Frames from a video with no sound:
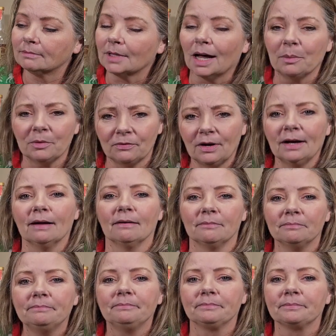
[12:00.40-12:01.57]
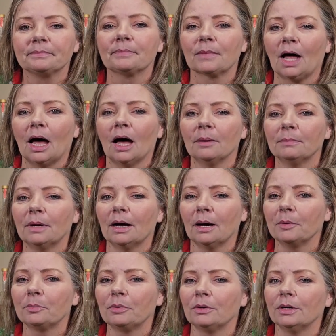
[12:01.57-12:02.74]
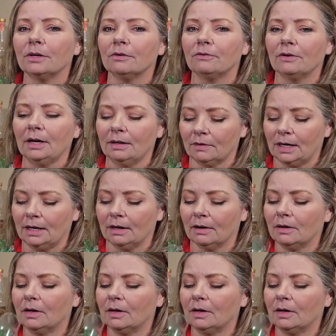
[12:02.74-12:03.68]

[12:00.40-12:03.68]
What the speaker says: I'm a fan. I'm a pretty good fan right now.